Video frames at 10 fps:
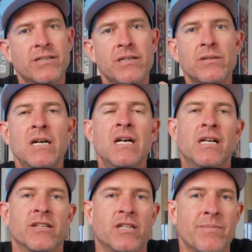to,
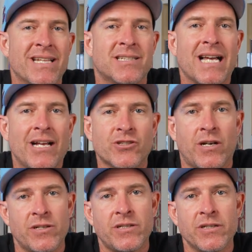is going to be the
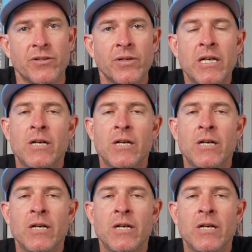Tyshawn 2.